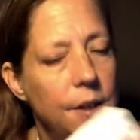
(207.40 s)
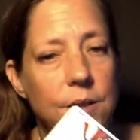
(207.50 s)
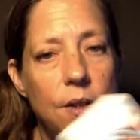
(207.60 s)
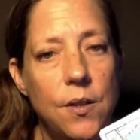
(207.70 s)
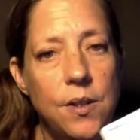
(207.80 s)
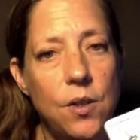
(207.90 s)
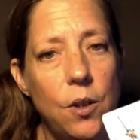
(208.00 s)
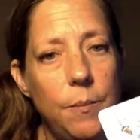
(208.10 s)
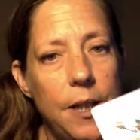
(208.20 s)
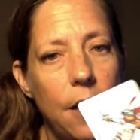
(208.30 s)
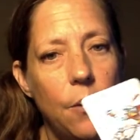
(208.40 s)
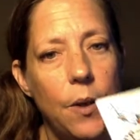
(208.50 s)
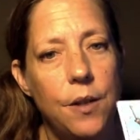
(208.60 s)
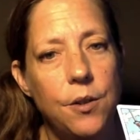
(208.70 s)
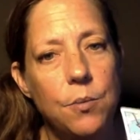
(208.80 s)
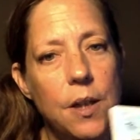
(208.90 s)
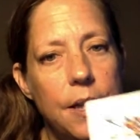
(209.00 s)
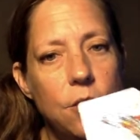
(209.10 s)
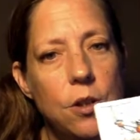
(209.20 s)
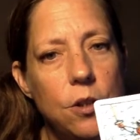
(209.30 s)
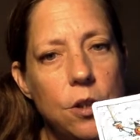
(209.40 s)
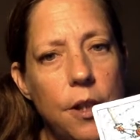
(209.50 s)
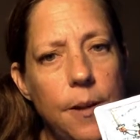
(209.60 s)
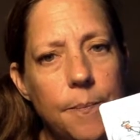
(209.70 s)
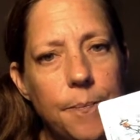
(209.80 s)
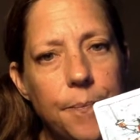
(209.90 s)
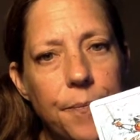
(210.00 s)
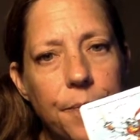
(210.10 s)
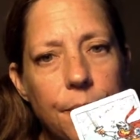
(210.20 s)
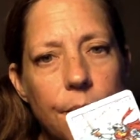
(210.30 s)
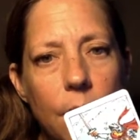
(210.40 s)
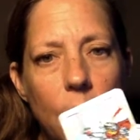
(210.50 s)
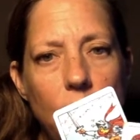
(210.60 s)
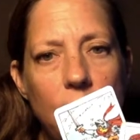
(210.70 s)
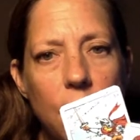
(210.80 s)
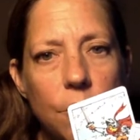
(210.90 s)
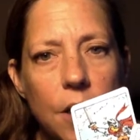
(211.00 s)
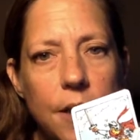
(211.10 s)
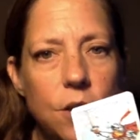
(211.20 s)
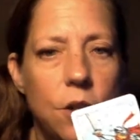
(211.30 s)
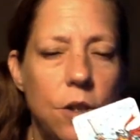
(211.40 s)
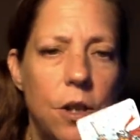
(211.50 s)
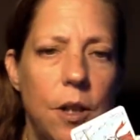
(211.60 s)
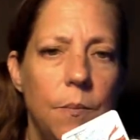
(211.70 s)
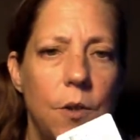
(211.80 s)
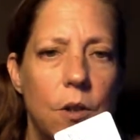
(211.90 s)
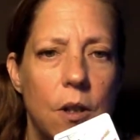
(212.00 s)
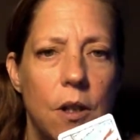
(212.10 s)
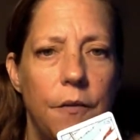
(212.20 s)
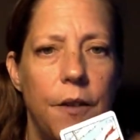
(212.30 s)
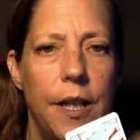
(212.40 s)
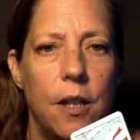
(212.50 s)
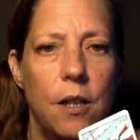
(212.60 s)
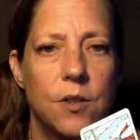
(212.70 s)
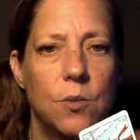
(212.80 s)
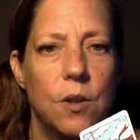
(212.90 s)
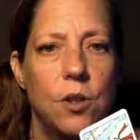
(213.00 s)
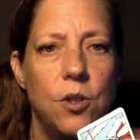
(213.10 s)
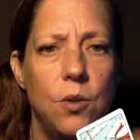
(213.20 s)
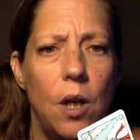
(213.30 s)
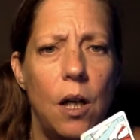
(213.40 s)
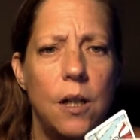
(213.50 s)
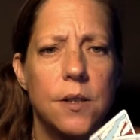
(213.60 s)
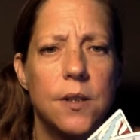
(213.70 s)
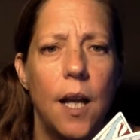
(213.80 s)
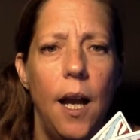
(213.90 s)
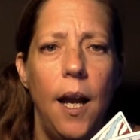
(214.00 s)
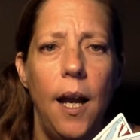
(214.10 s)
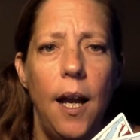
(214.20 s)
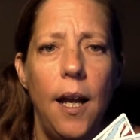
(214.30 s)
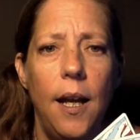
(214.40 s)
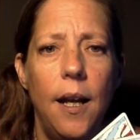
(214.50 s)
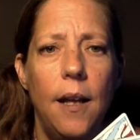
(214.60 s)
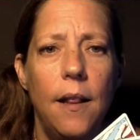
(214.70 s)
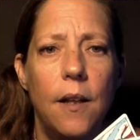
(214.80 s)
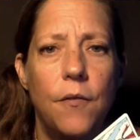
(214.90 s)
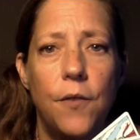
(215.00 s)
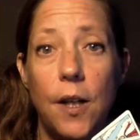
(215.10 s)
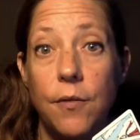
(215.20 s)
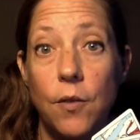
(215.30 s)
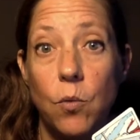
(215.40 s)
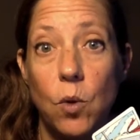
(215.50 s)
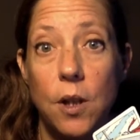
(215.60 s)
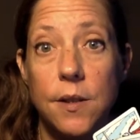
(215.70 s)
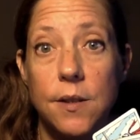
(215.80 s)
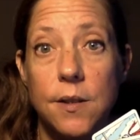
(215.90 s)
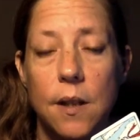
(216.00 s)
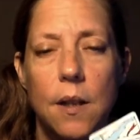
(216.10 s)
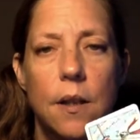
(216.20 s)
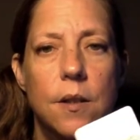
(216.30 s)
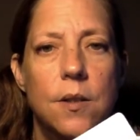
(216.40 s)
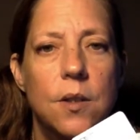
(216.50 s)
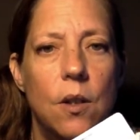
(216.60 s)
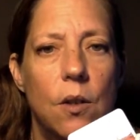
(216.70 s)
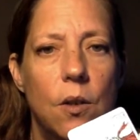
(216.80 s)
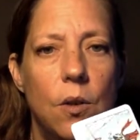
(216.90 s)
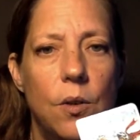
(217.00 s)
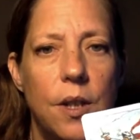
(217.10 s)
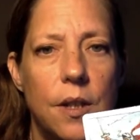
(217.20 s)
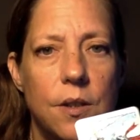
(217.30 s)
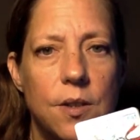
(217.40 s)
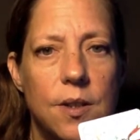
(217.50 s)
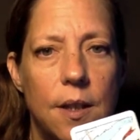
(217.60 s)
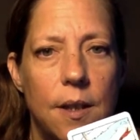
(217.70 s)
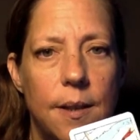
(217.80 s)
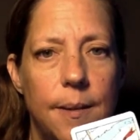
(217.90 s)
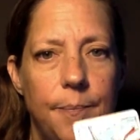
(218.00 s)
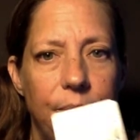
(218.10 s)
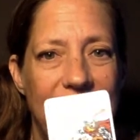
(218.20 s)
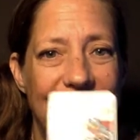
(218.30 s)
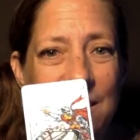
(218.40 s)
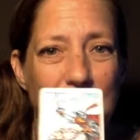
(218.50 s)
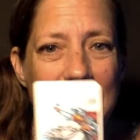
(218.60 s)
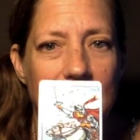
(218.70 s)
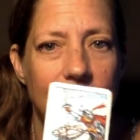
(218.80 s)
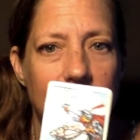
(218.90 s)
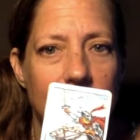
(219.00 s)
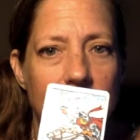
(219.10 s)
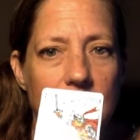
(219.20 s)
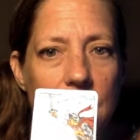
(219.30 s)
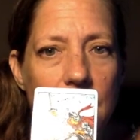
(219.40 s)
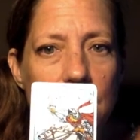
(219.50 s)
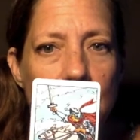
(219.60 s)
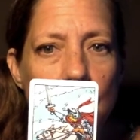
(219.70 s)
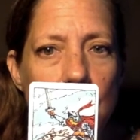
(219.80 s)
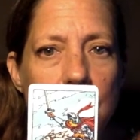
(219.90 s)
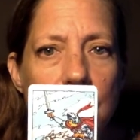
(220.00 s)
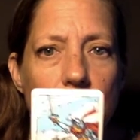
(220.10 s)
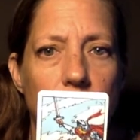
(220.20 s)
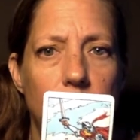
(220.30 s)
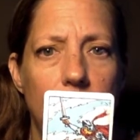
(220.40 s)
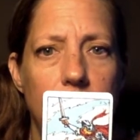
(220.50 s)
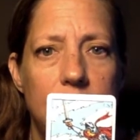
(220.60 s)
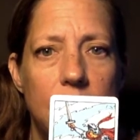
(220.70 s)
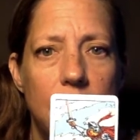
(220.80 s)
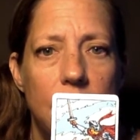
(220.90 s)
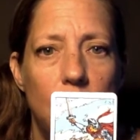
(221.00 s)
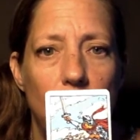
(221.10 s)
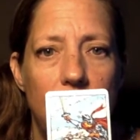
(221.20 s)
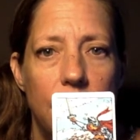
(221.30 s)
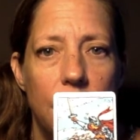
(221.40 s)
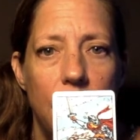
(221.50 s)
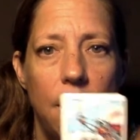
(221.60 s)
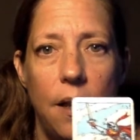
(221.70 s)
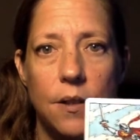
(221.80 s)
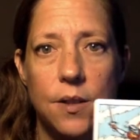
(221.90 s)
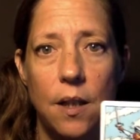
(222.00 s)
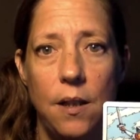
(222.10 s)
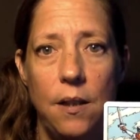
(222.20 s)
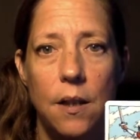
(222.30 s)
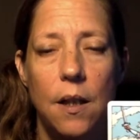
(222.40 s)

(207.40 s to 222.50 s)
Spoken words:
So this could be around a relationship. Within a relationship, your clarifying cards were the 2 of Hearts and the 5 of Wands. So there's some, and then we got the Knight of Swords. So you may be dealing with an air sign,